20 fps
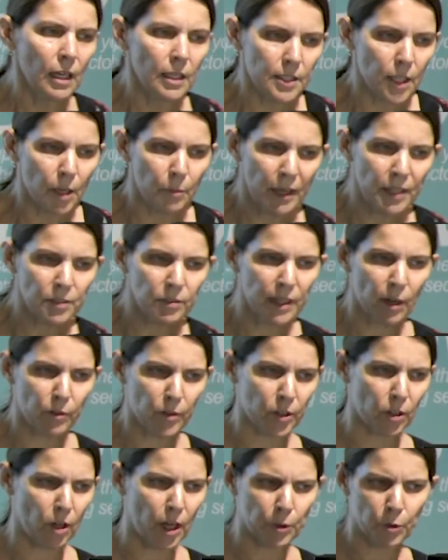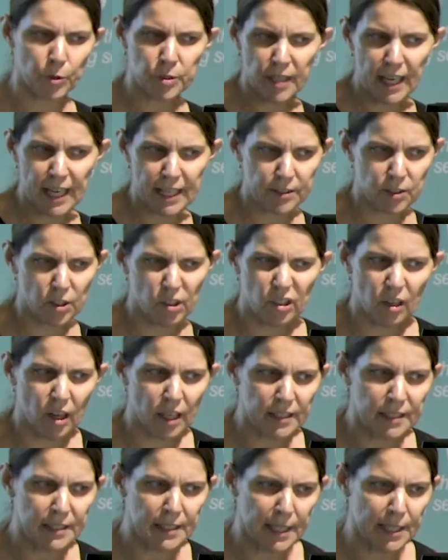So Mental Health Online also has an
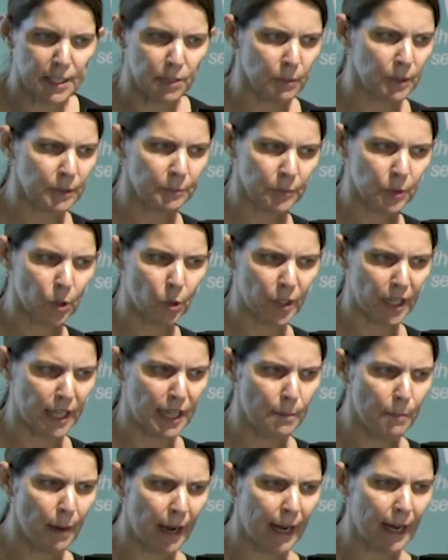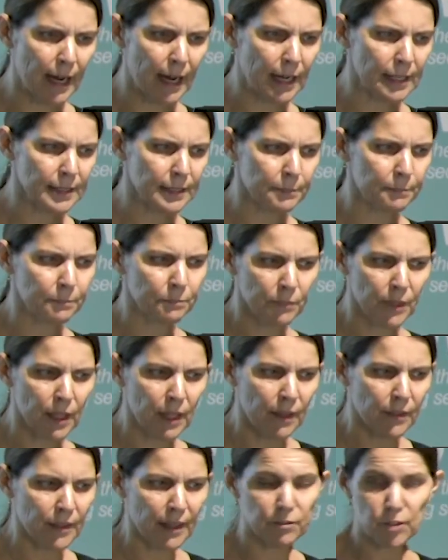online assessment called ePass.
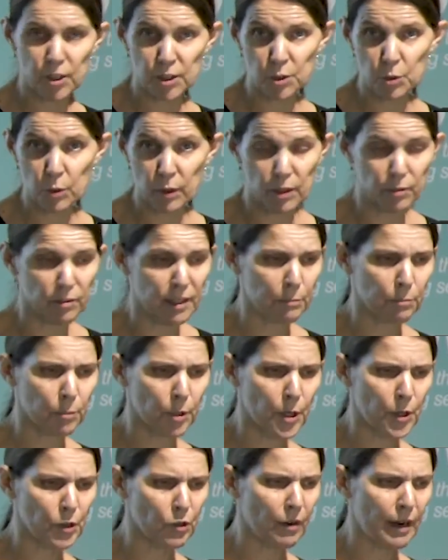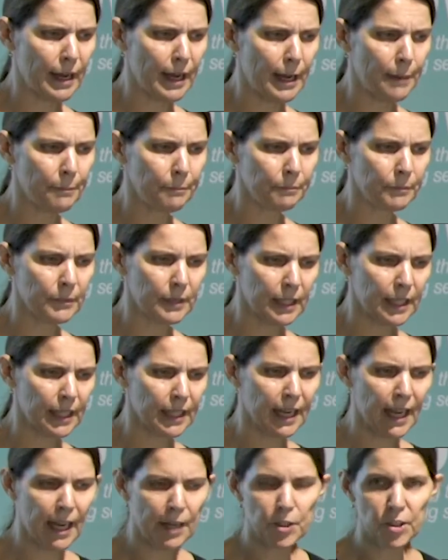They've got a 12-week program, and
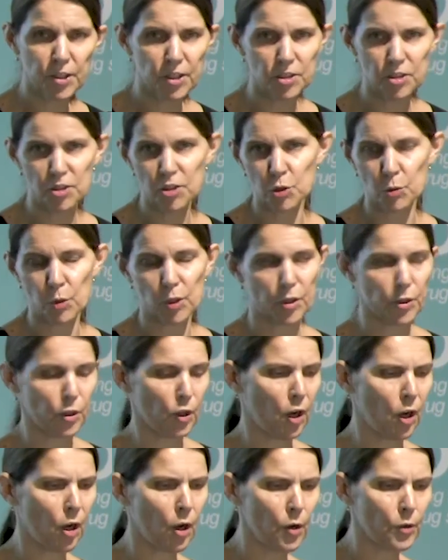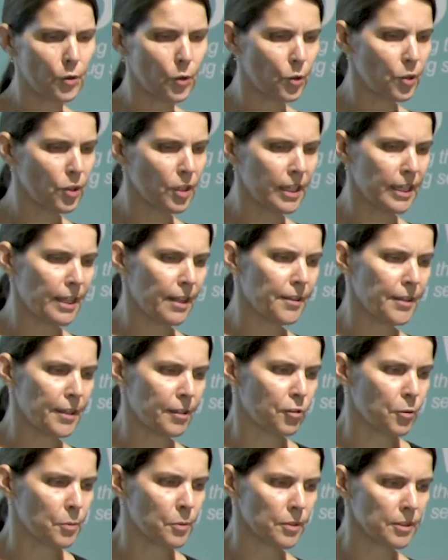again, you can just do it on your own or you can get
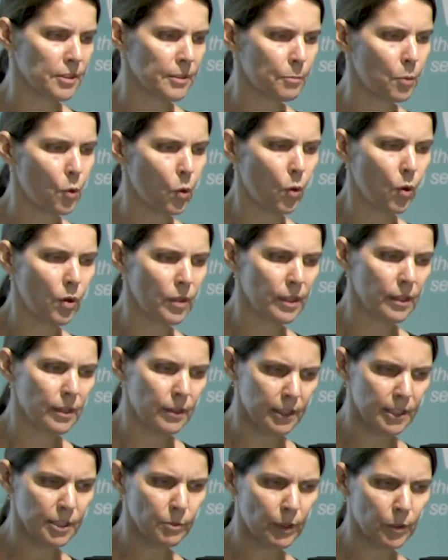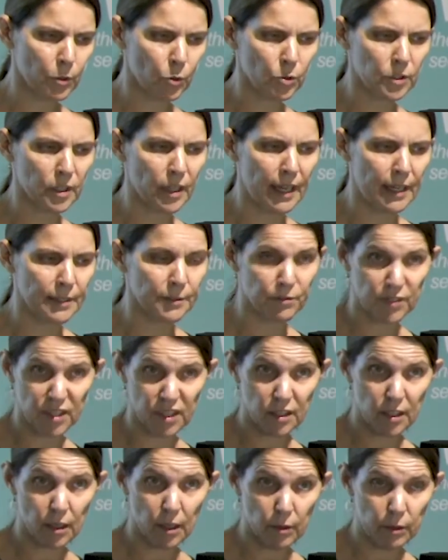therapist support. This one also has
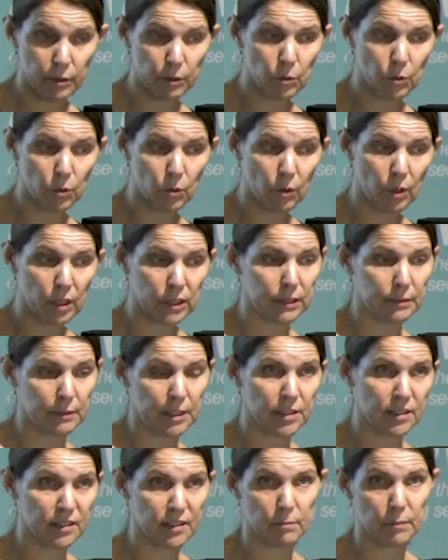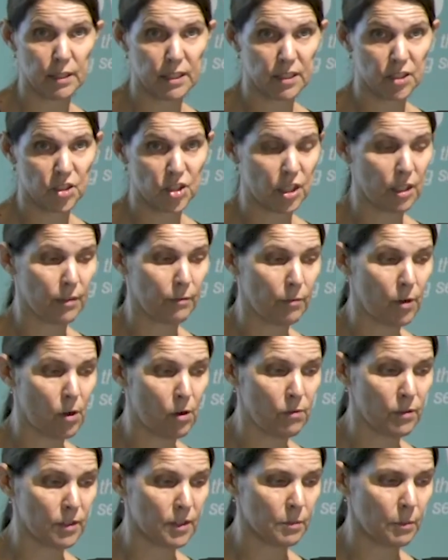video or instant messaging
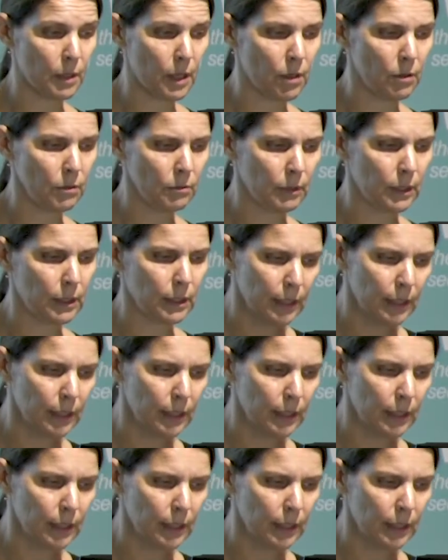involved as well.